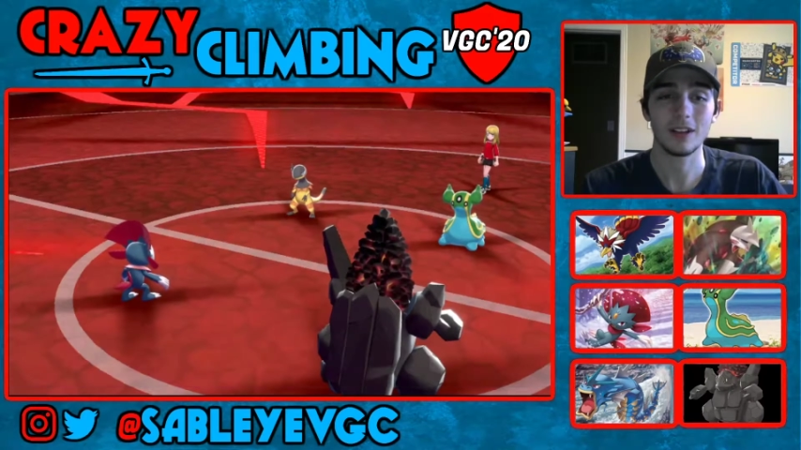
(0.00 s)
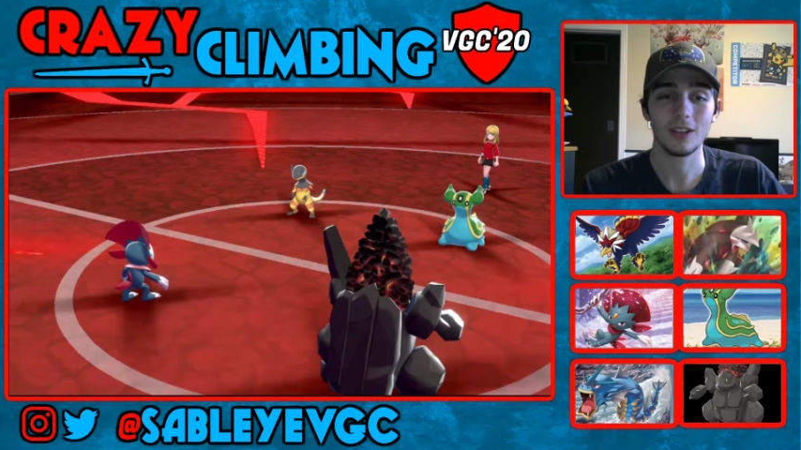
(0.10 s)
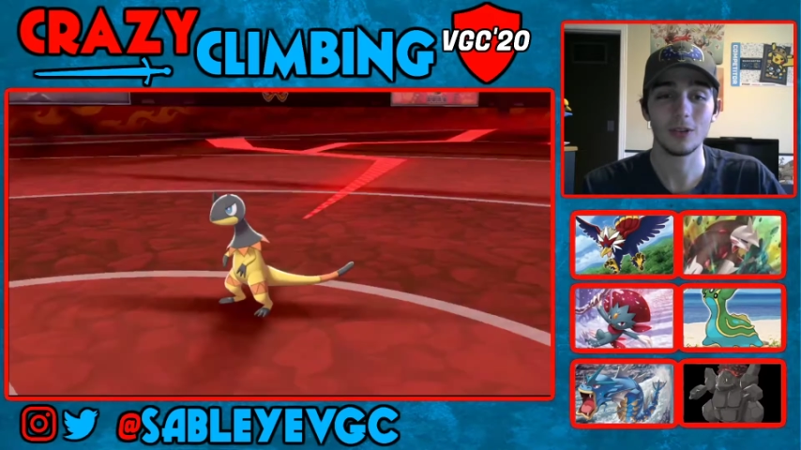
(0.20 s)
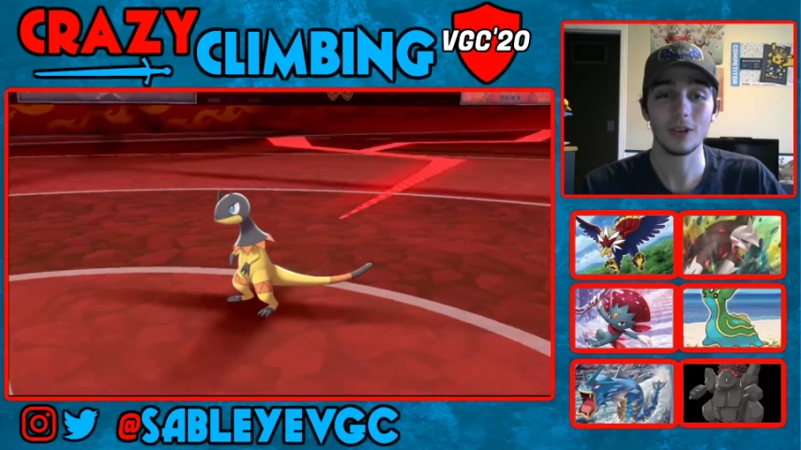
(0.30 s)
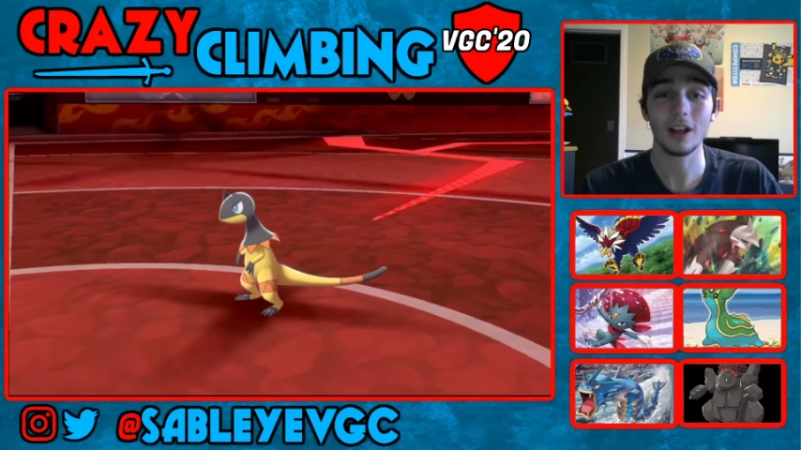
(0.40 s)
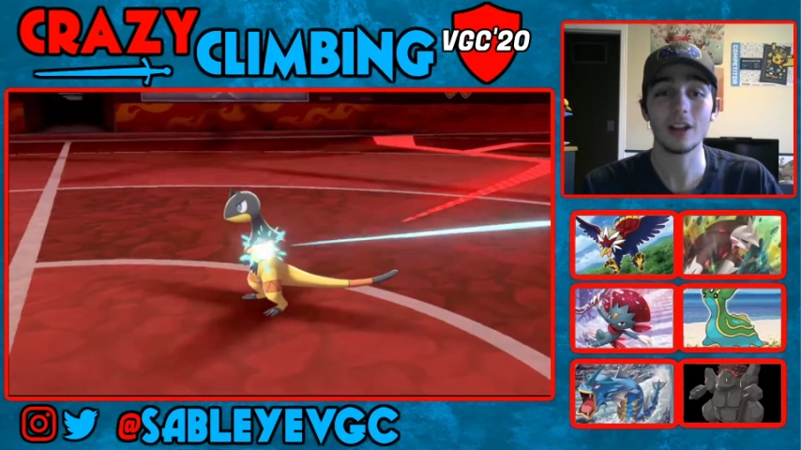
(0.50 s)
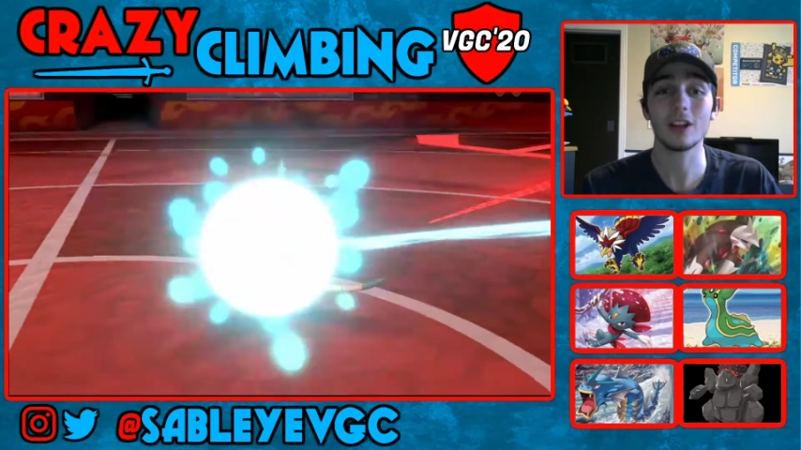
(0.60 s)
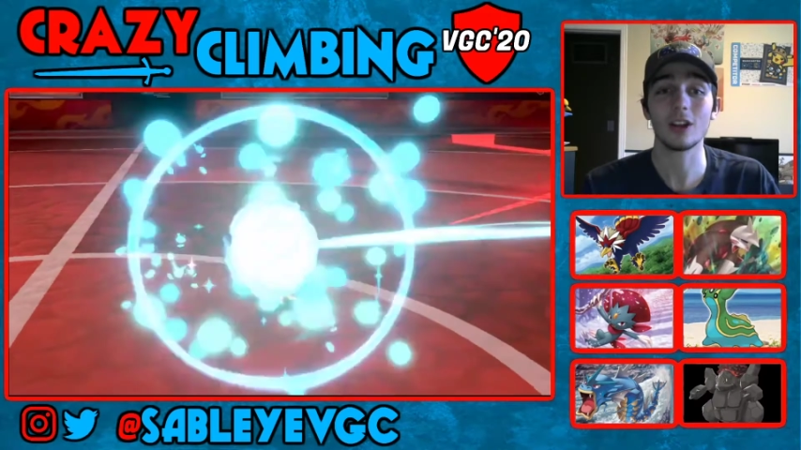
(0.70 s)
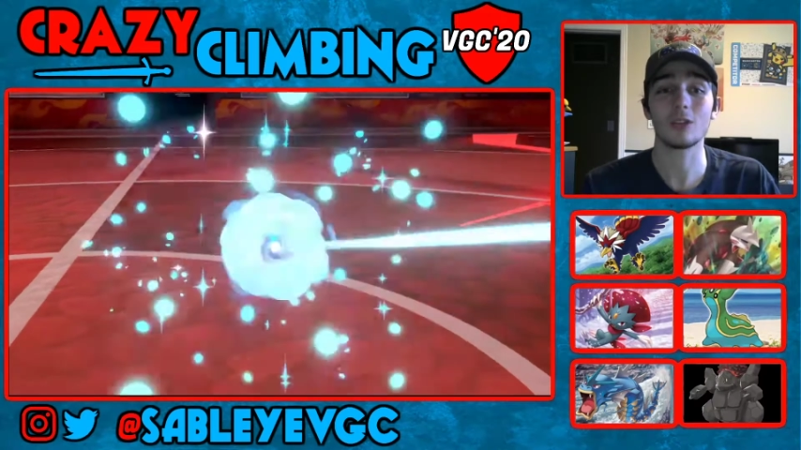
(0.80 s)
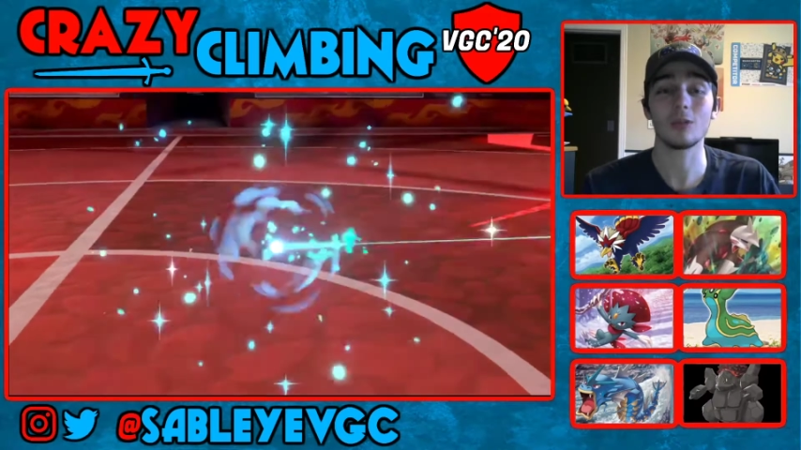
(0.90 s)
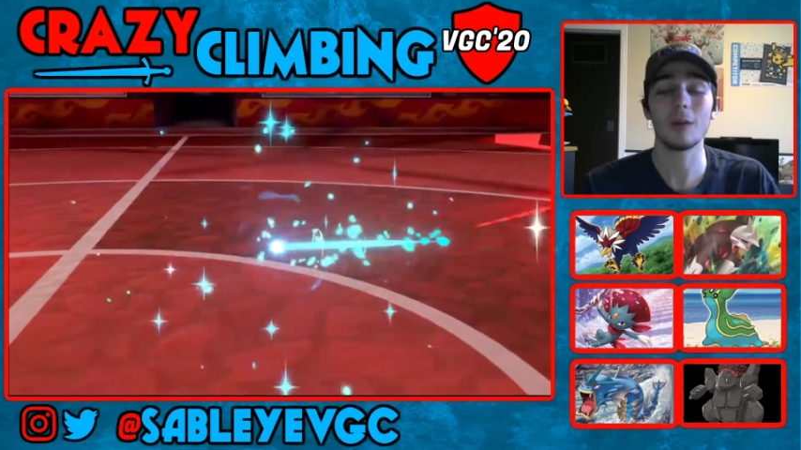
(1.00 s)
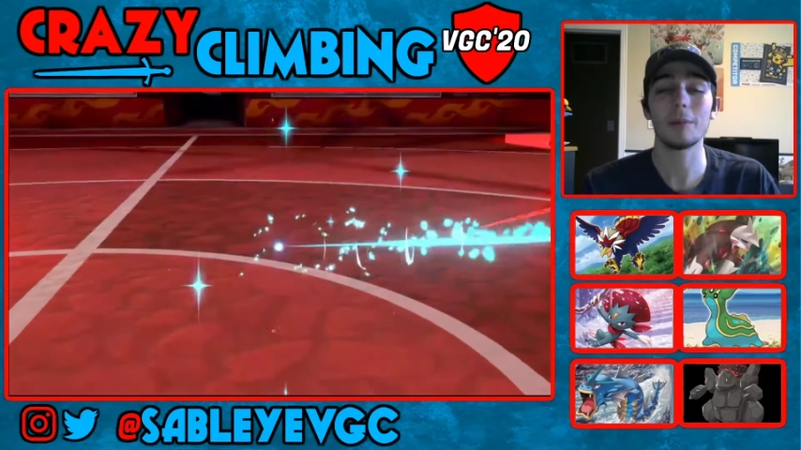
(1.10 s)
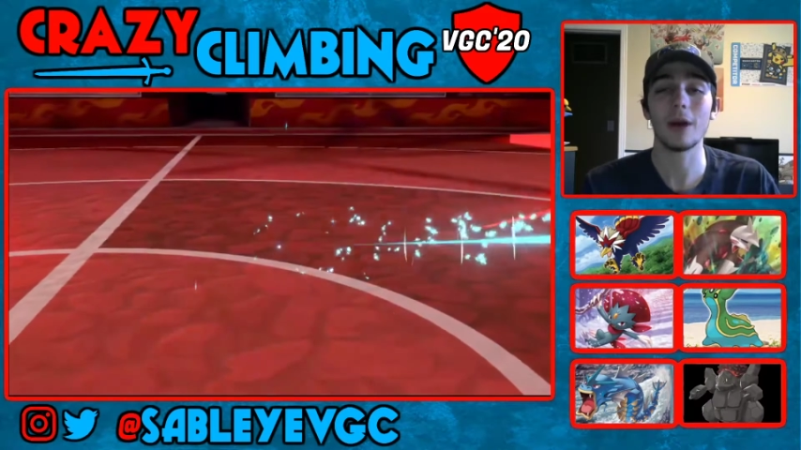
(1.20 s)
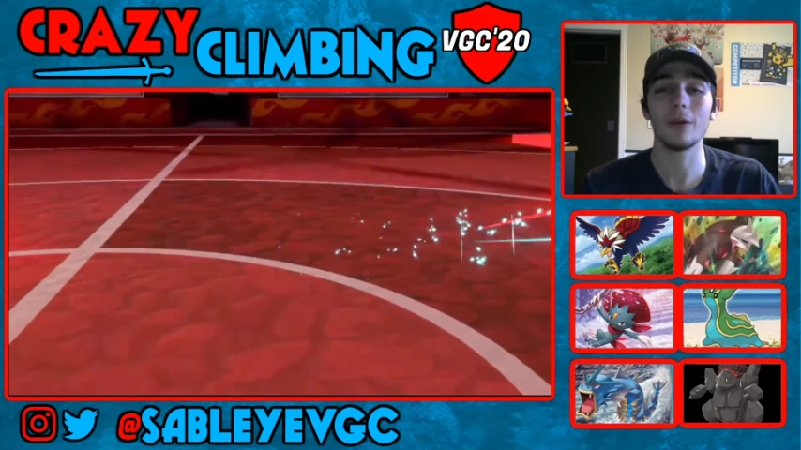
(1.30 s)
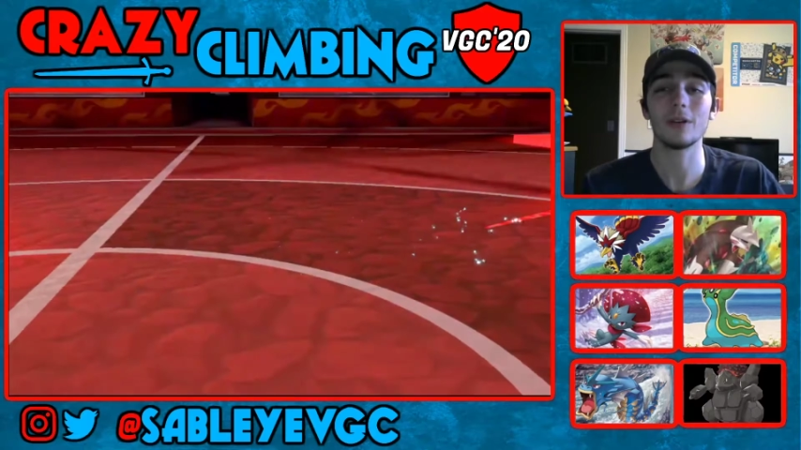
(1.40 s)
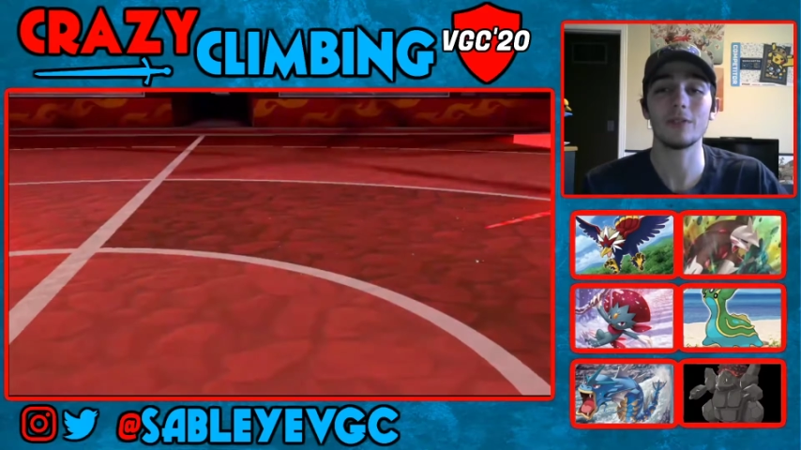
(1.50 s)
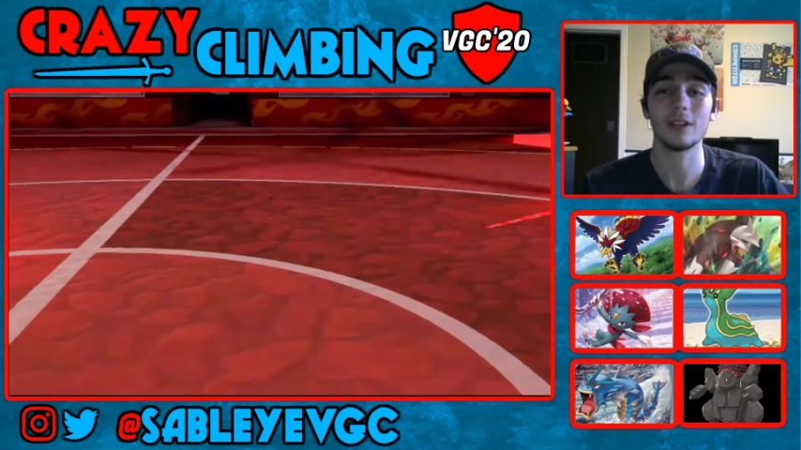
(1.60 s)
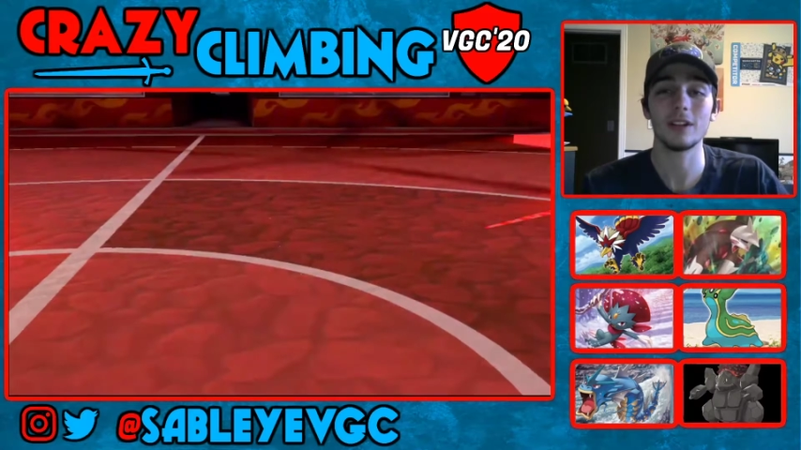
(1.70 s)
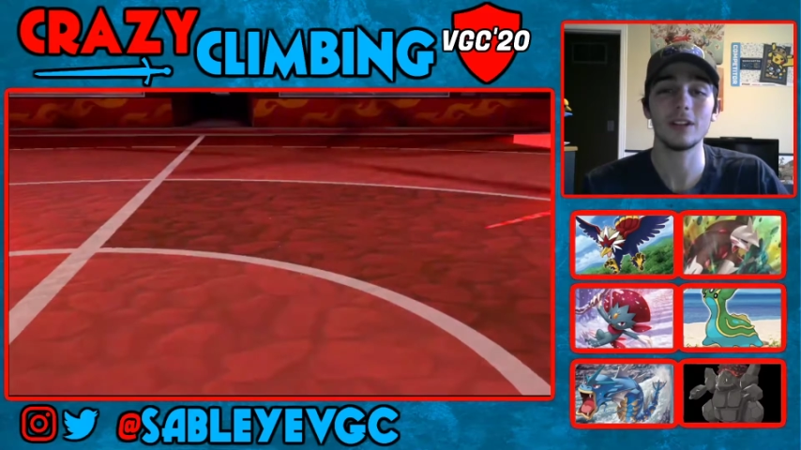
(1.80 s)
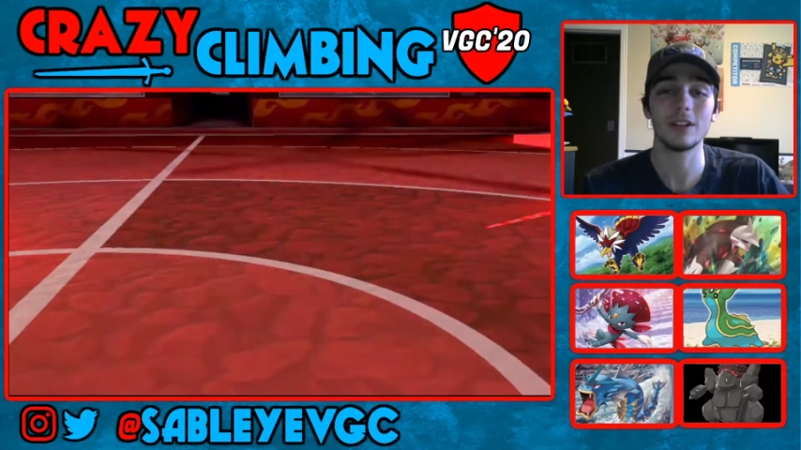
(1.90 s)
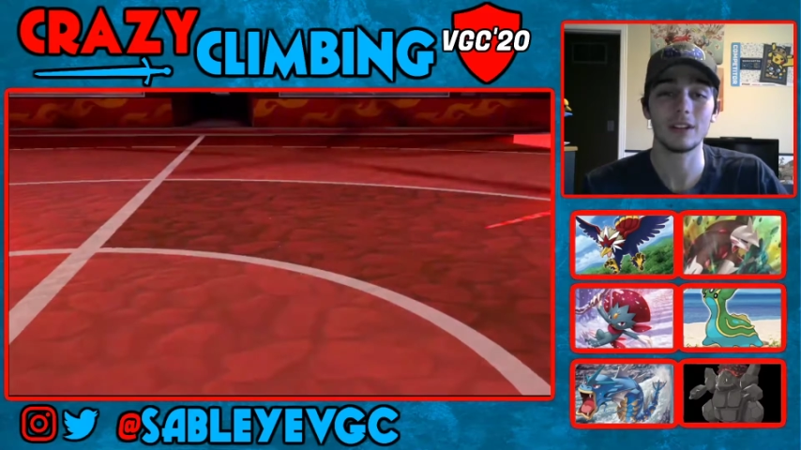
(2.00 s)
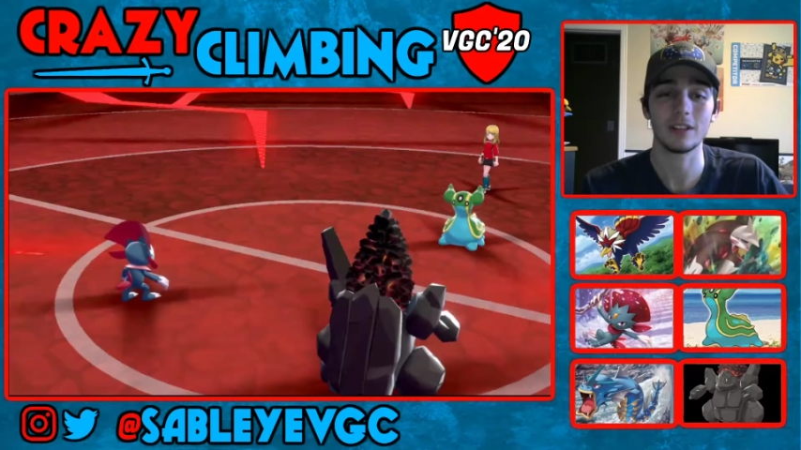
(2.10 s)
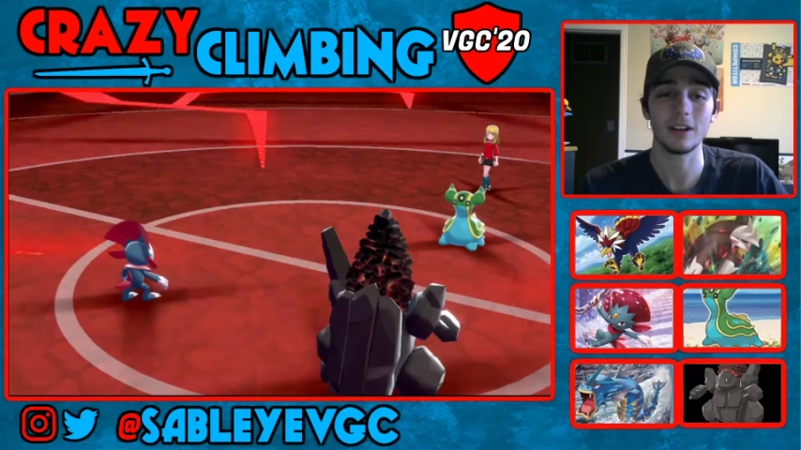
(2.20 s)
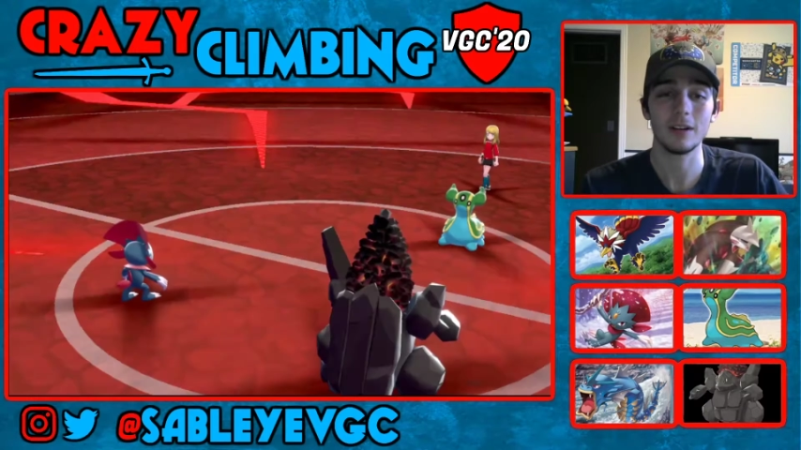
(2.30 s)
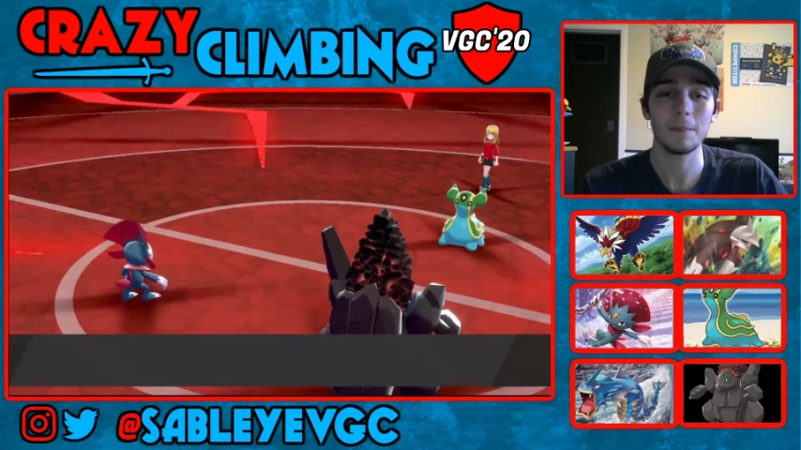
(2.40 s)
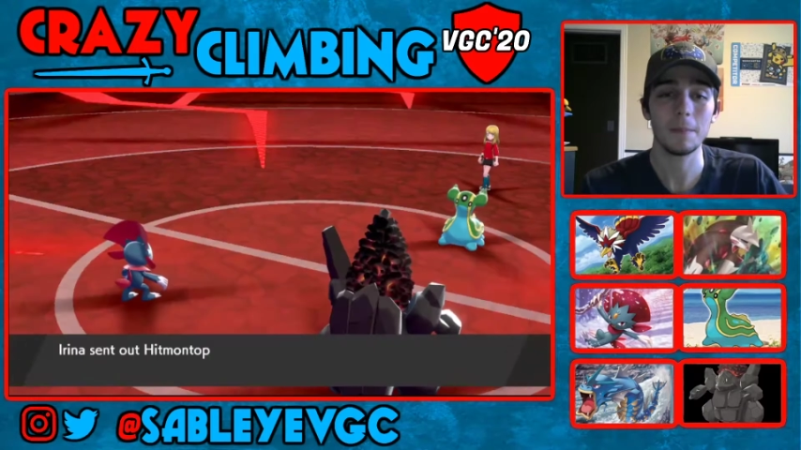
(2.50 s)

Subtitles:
So he's actually going to swap out of the Heliolisk here.